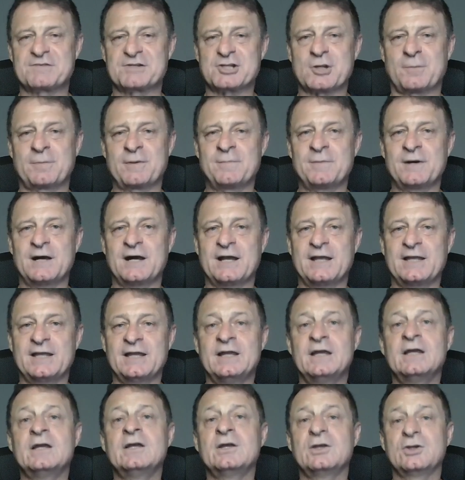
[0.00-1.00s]
stopping by.
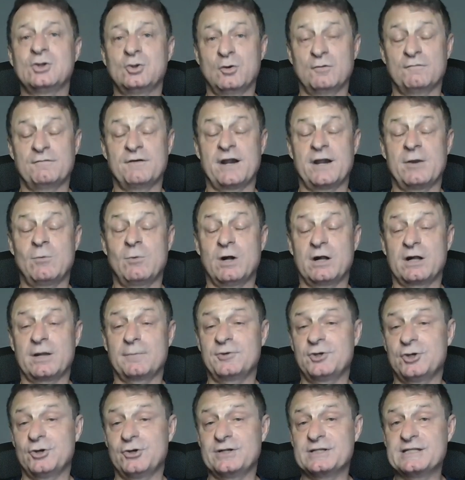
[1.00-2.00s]
You're very welcome
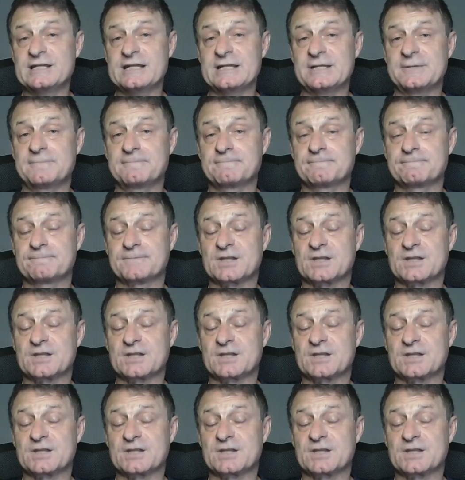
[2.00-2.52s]
here indeed.